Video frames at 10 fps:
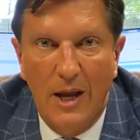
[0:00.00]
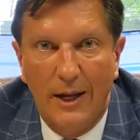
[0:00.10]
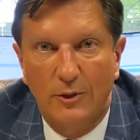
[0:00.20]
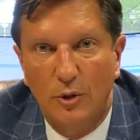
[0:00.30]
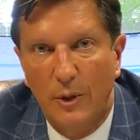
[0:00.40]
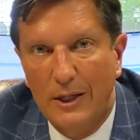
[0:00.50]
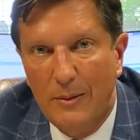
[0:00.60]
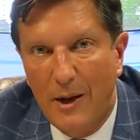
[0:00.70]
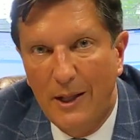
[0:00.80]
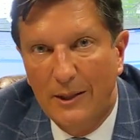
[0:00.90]
And so
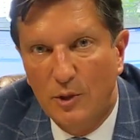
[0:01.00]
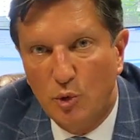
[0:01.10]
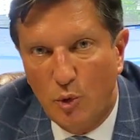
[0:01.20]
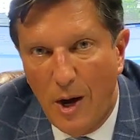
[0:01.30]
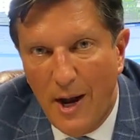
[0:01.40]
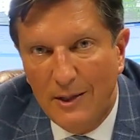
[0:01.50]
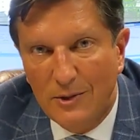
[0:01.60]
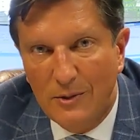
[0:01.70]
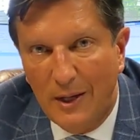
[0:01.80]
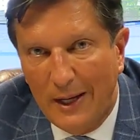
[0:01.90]
anybody that tries
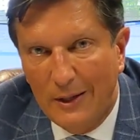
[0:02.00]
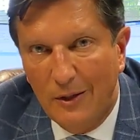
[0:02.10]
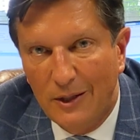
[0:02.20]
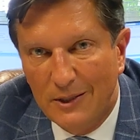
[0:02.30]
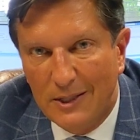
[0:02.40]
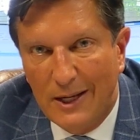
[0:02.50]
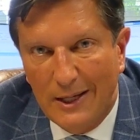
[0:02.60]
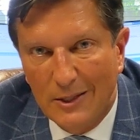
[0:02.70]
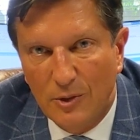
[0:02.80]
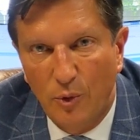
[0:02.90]
to handle this
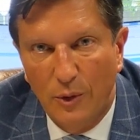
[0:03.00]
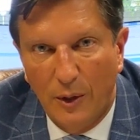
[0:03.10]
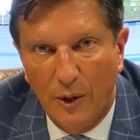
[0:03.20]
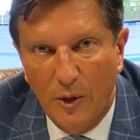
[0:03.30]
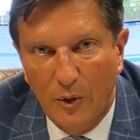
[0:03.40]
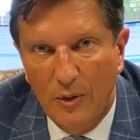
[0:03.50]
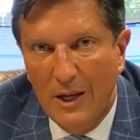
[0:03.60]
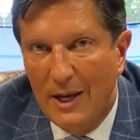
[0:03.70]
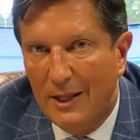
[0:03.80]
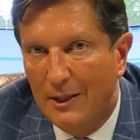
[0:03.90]
case on their own,
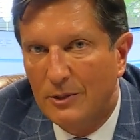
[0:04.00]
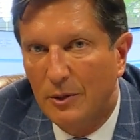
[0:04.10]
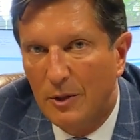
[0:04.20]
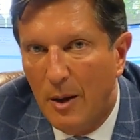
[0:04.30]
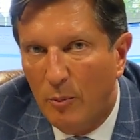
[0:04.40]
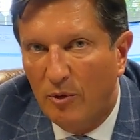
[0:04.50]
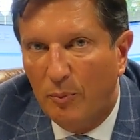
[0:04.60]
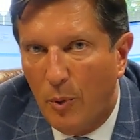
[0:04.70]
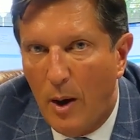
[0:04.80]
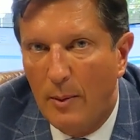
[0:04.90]
there's a number
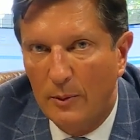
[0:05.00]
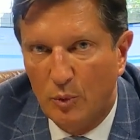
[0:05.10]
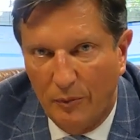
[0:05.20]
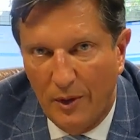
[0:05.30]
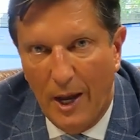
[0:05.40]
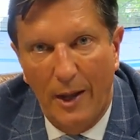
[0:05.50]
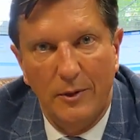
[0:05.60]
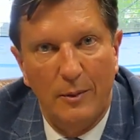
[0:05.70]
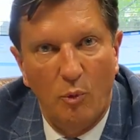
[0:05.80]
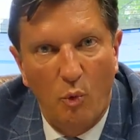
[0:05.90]
of problems with that.
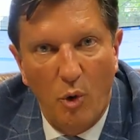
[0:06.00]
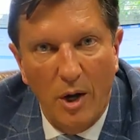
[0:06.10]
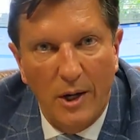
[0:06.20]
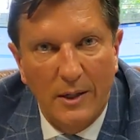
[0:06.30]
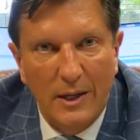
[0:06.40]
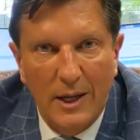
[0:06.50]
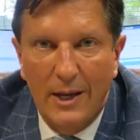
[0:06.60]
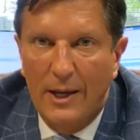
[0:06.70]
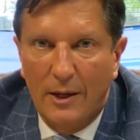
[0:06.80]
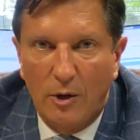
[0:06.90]
Number one,
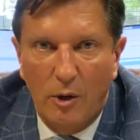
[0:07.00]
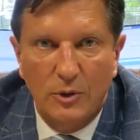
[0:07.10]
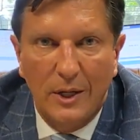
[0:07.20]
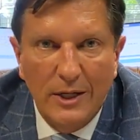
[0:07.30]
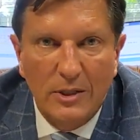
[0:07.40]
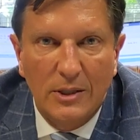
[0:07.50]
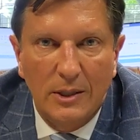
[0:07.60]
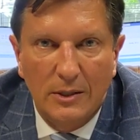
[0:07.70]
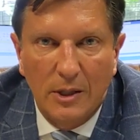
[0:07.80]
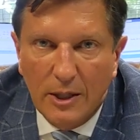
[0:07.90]

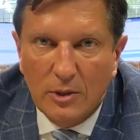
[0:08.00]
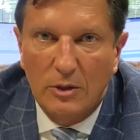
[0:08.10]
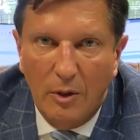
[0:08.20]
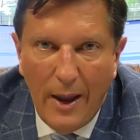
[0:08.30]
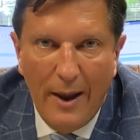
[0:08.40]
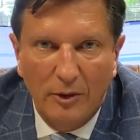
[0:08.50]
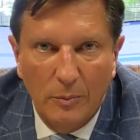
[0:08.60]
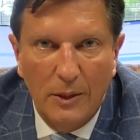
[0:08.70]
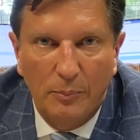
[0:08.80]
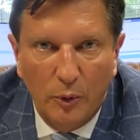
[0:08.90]
causation does still have to
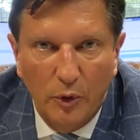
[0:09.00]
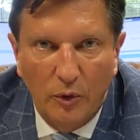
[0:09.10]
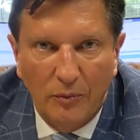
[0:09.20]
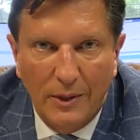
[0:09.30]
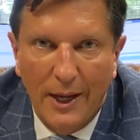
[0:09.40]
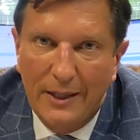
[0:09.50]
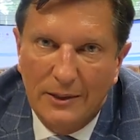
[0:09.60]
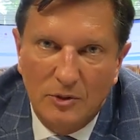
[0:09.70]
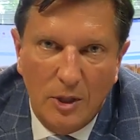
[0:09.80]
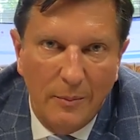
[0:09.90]
be proved. That
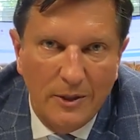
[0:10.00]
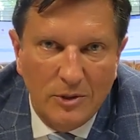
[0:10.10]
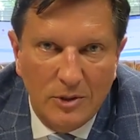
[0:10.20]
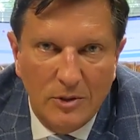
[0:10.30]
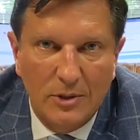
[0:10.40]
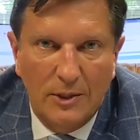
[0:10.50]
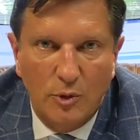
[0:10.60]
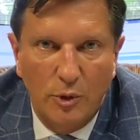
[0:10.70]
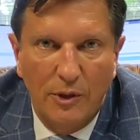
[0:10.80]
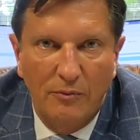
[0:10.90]
in some instances, that's
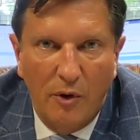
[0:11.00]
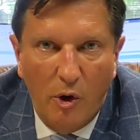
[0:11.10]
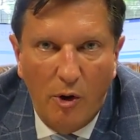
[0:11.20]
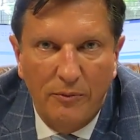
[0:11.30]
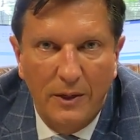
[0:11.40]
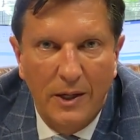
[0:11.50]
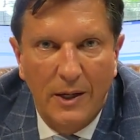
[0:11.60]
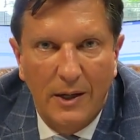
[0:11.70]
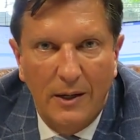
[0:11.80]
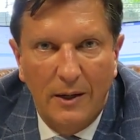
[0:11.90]
going to involve
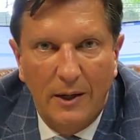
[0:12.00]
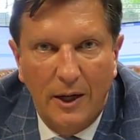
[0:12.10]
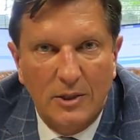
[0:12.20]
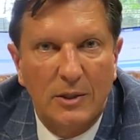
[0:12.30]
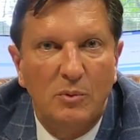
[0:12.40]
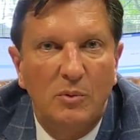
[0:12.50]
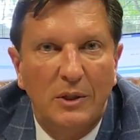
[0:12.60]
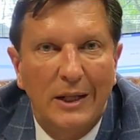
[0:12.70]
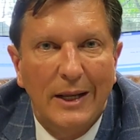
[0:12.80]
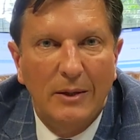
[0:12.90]
us
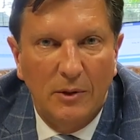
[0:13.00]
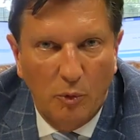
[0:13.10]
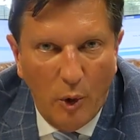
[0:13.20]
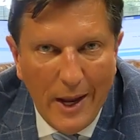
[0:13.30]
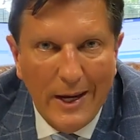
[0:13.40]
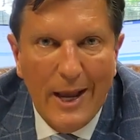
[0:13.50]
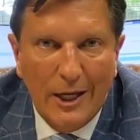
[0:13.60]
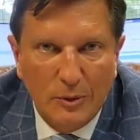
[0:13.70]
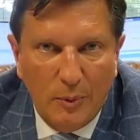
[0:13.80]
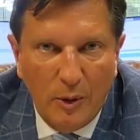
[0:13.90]
getting the right
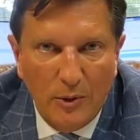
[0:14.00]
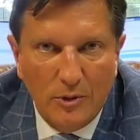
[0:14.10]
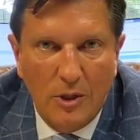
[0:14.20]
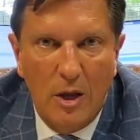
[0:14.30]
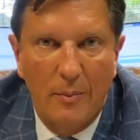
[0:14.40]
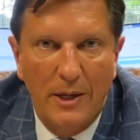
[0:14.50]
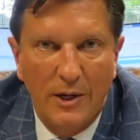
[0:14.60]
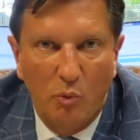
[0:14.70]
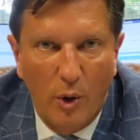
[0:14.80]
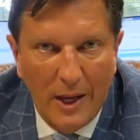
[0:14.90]
experts to come in
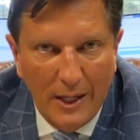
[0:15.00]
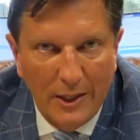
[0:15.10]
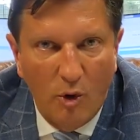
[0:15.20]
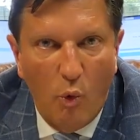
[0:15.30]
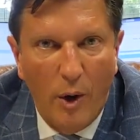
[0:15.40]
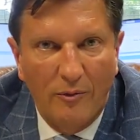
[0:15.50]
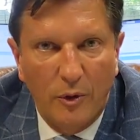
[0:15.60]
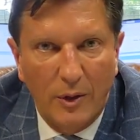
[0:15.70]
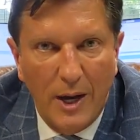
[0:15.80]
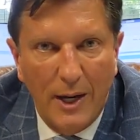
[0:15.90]
and weigh in on whether
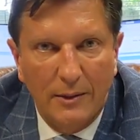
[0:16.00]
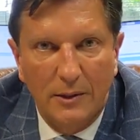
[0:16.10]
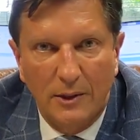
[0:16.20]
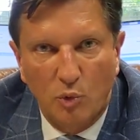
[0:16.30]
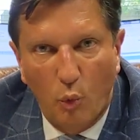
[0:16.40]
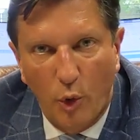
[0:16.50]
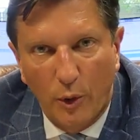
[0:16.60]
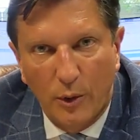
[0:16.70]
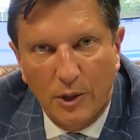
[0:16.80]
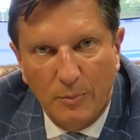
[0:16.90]
or not this
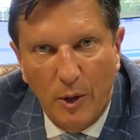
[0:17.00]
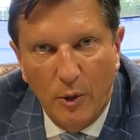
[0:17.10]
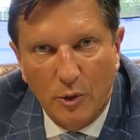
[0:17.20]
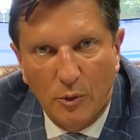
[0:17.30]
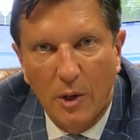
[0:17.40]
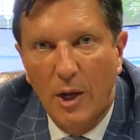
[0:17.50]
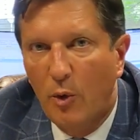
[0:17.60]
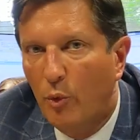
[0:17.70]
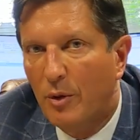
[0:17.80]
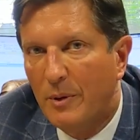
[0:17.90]
water exposure
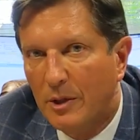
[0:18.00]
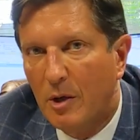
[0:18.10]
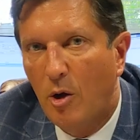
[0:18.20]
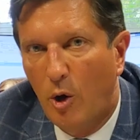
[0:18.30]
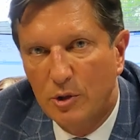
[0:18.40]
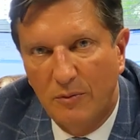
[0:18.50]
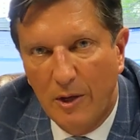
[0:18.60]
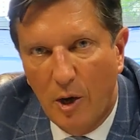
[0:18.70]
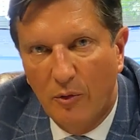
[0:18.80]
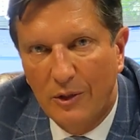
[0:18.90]
would have been the cause of
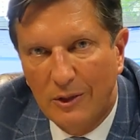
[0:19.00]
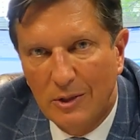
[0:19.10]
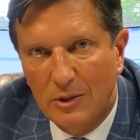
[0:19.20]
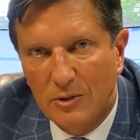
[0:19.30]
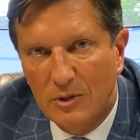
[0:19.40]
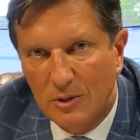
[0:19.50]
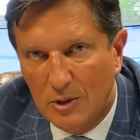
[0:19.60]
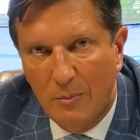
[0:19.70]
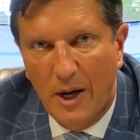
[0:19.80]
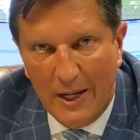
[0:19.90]
the health conditions that
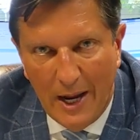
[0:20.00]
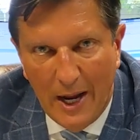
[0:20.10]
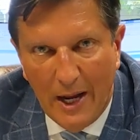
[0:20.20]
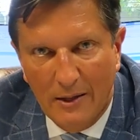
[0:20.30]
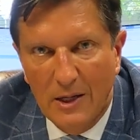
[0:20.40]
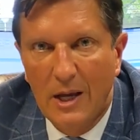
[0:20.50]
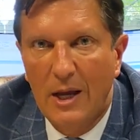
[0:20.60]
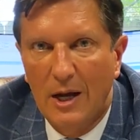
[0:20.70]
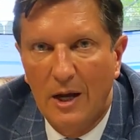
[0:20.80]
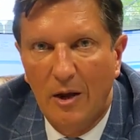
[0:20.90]
somebody had.
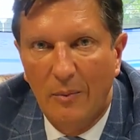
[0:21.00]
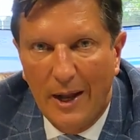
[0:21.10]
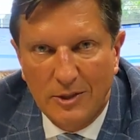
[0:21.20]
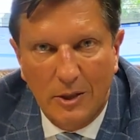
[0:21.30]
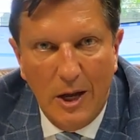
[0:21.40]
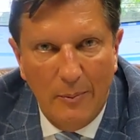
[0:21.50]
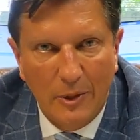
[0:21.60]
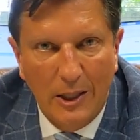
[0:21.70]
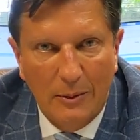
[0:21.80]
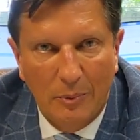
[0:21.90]
That's a
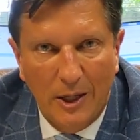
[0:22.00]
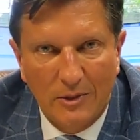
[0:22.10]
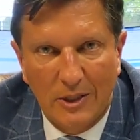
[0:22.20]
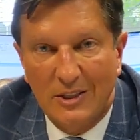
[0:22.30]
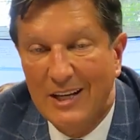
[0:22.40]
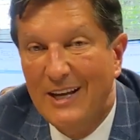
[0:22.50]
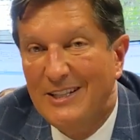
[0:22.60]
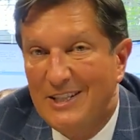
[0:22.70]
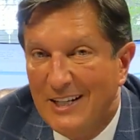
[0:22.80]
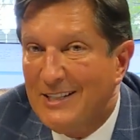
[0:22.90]
complicated process.
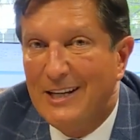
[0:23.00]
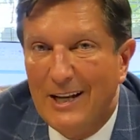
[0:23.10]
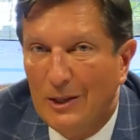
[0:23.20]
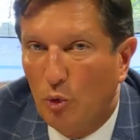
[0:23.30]
Just getting the